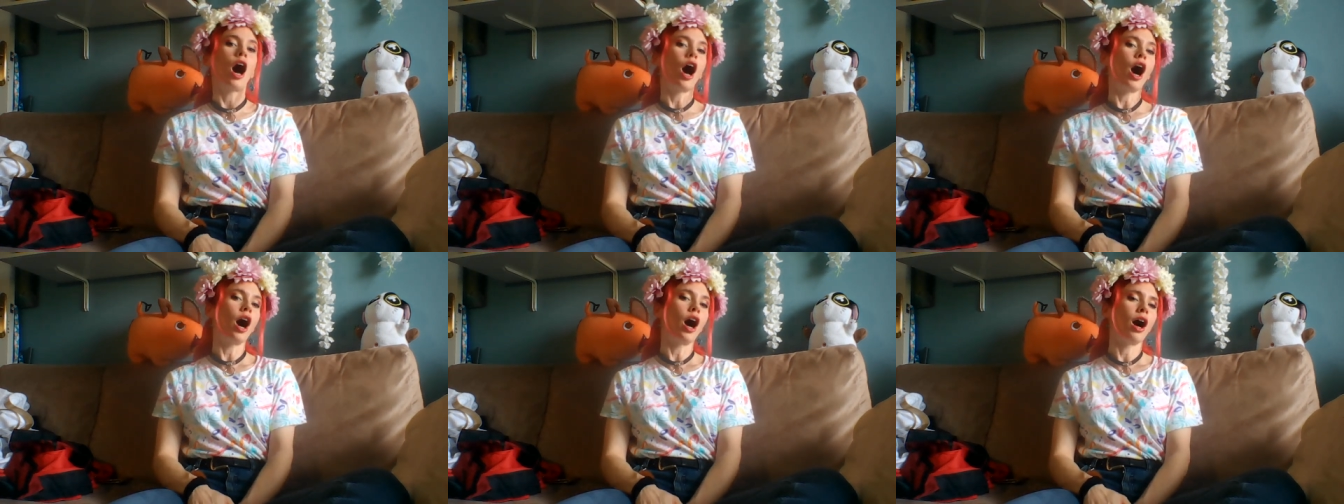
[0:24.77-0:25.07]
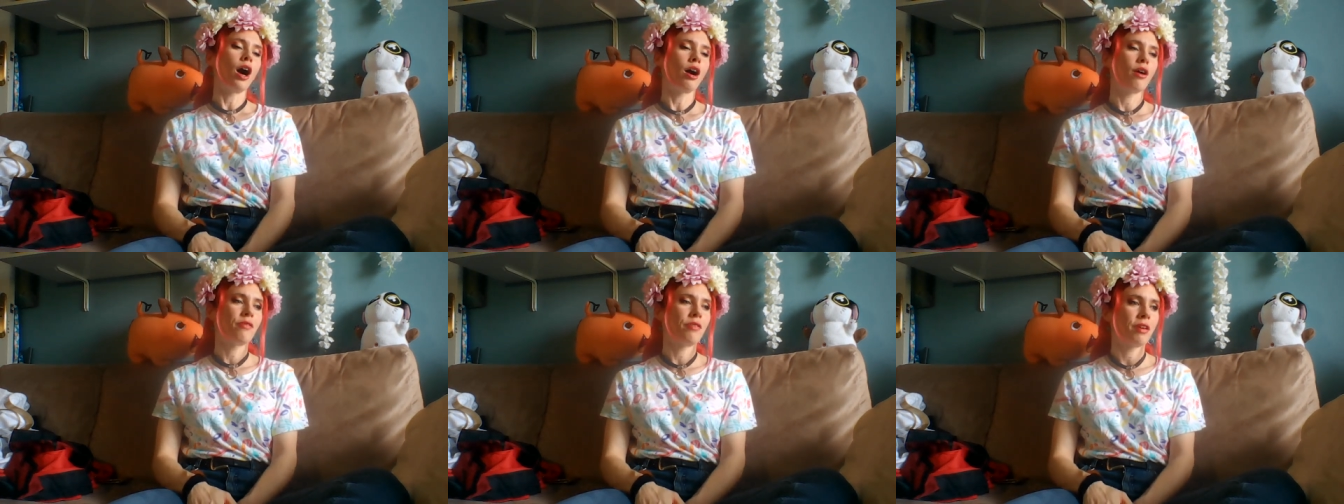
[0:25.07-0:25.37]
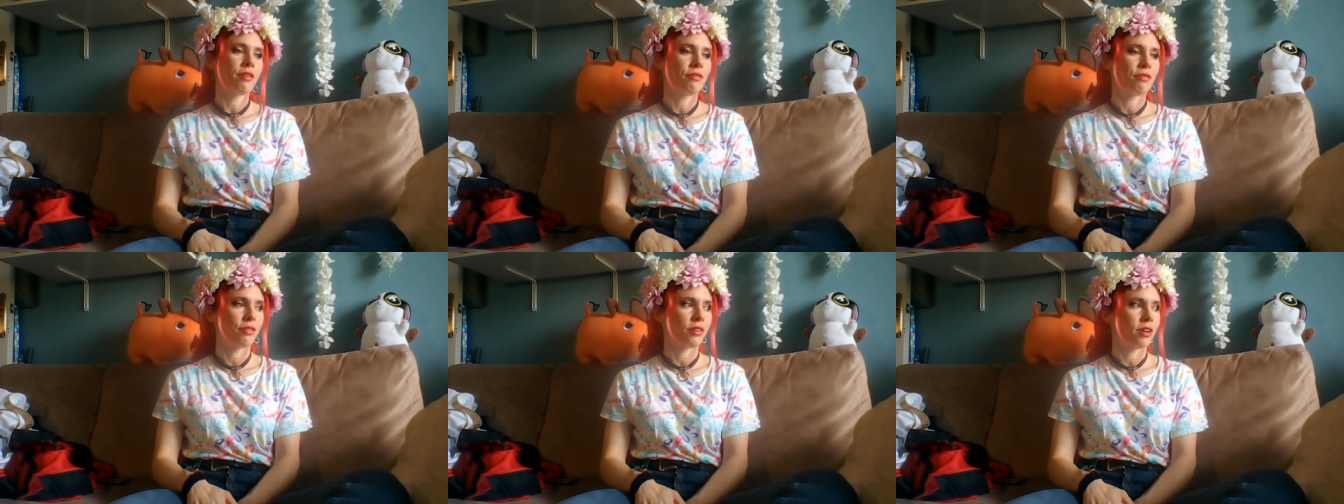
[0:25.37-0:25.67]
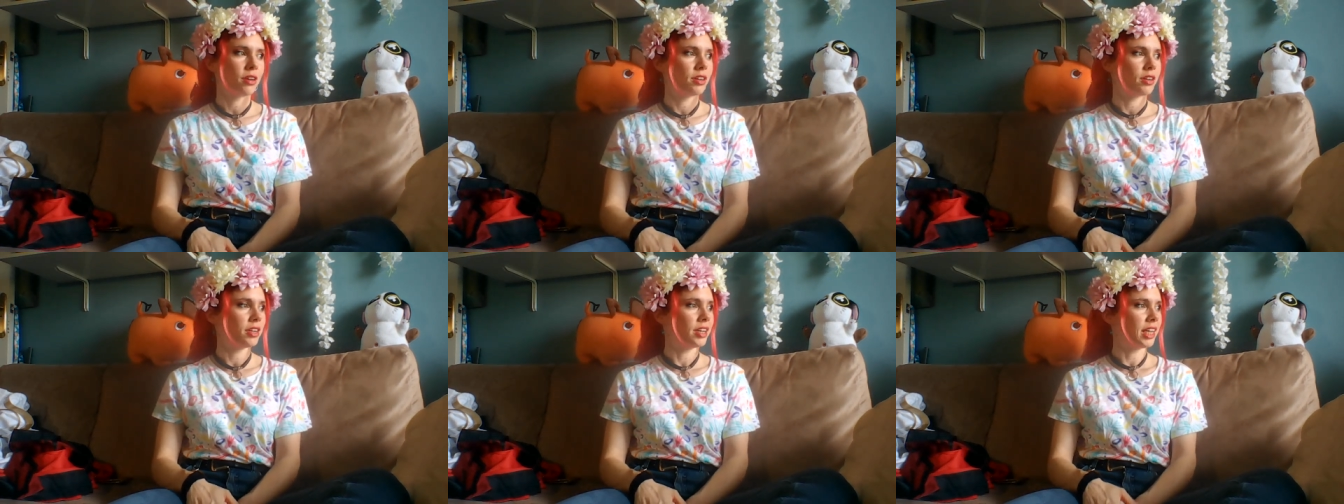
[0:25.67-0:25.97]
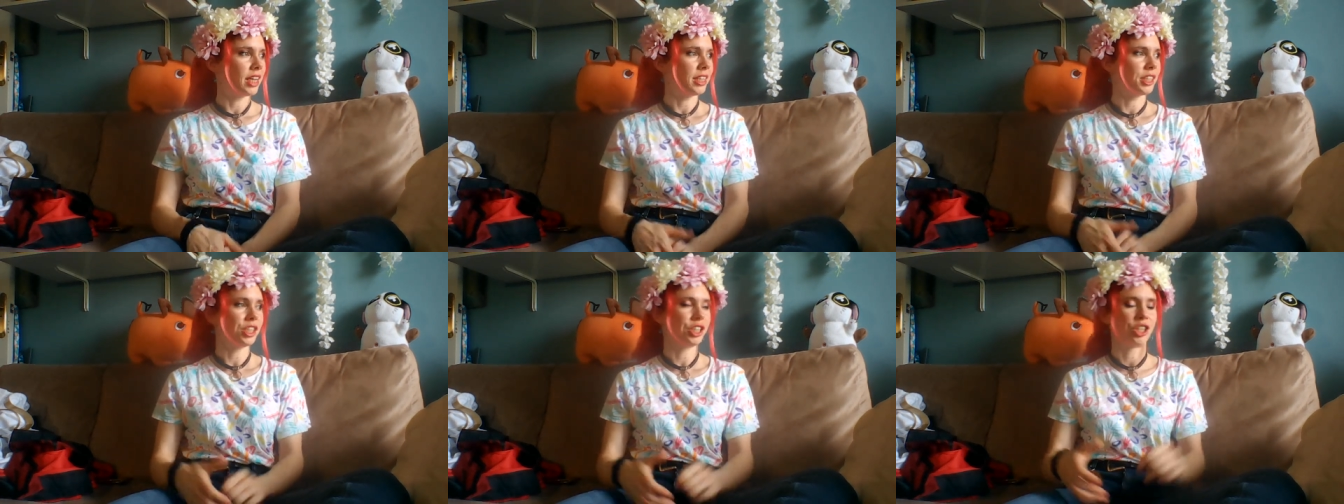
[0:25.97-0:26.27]
of the Fire
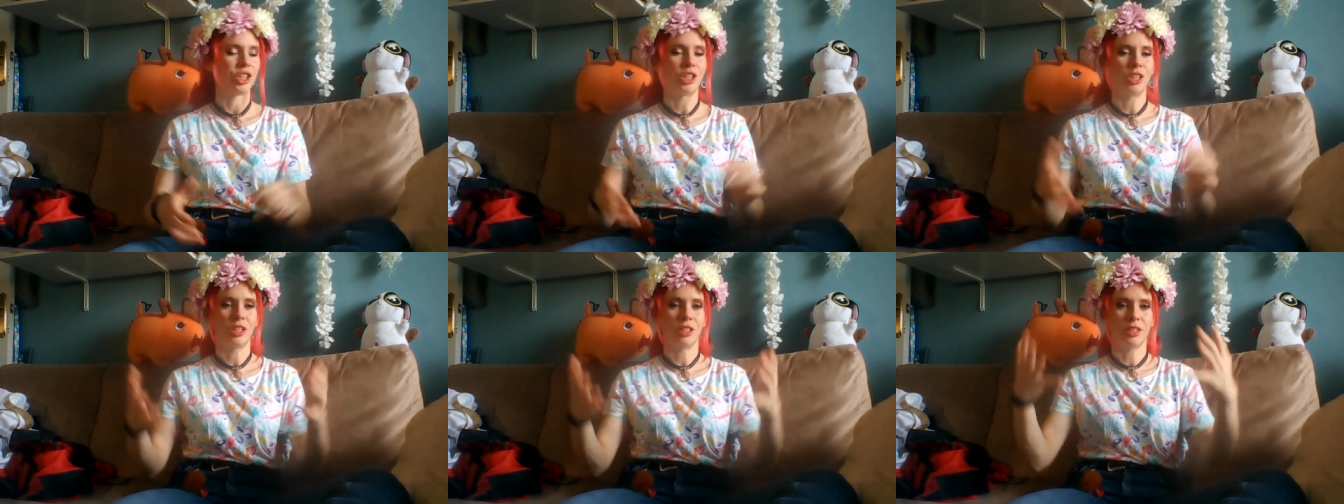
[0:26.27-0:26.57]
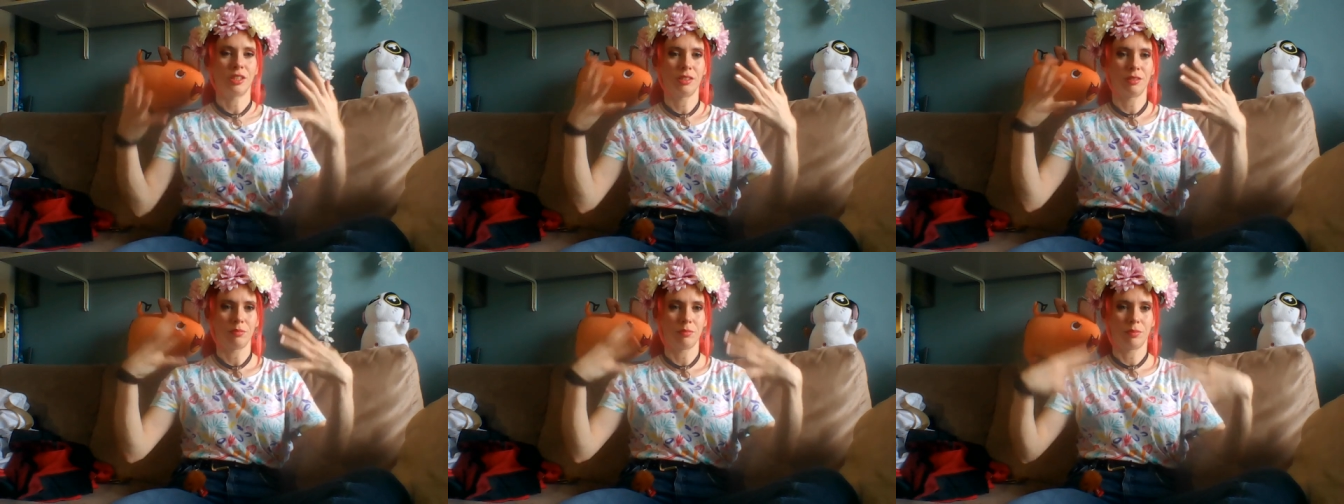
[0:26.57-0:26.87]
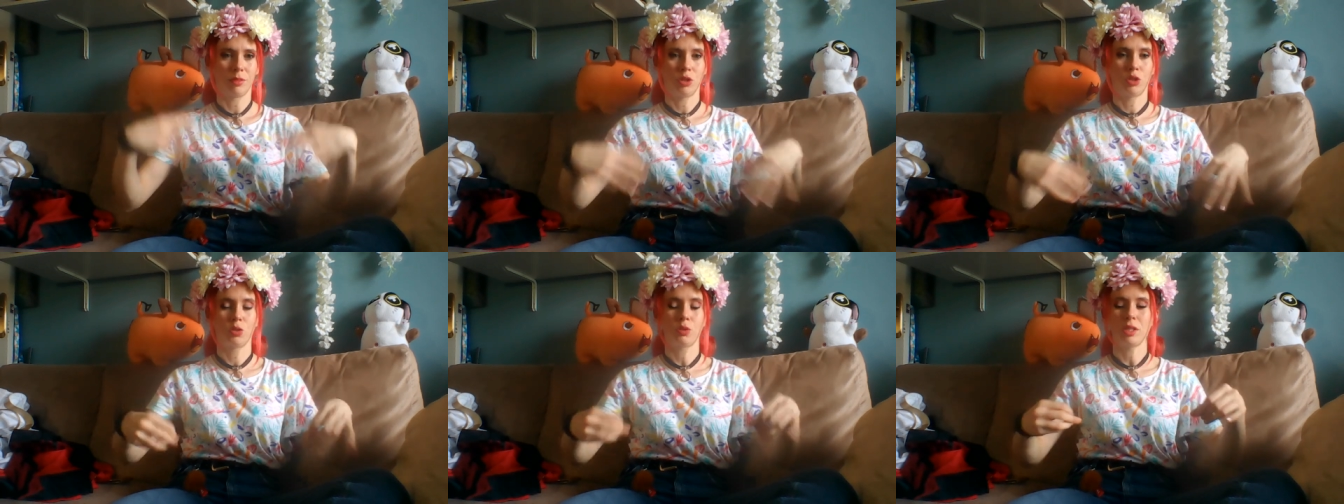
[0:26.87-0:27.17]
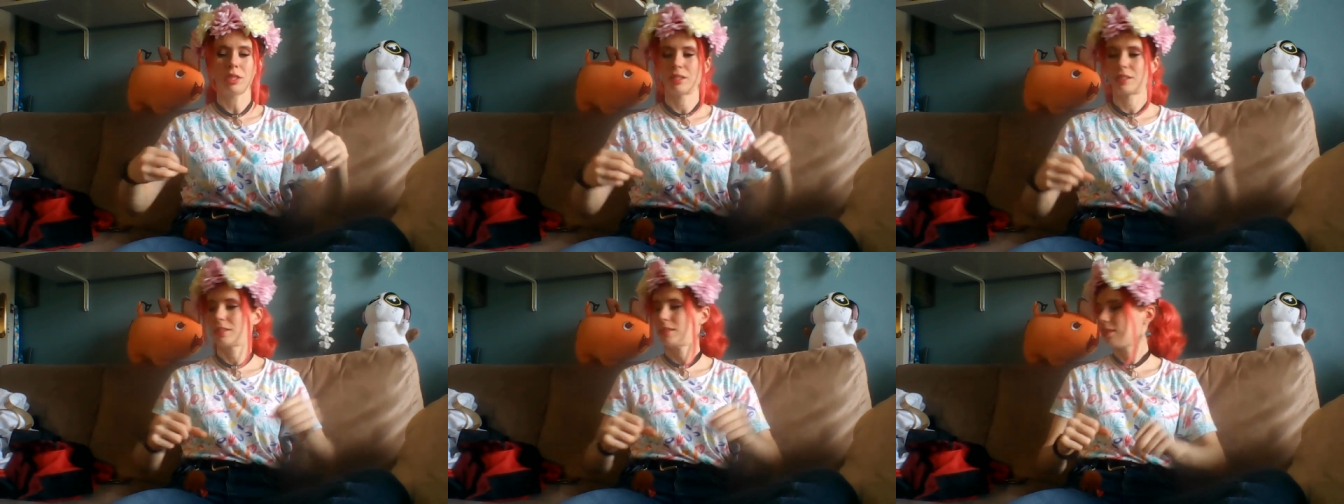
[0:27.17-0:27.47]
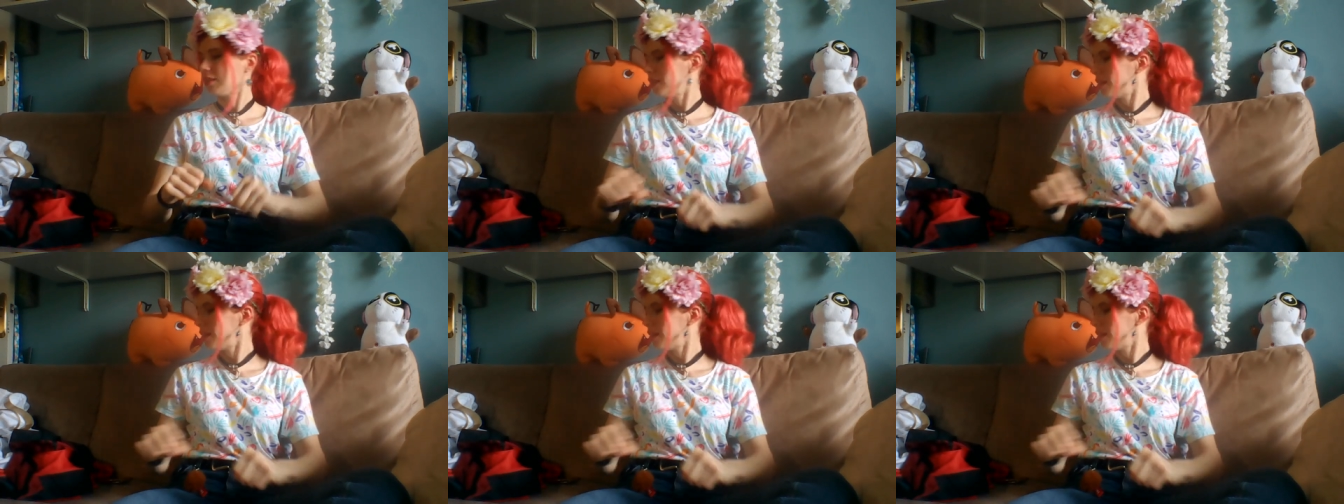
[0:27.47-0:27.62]
Nation suite.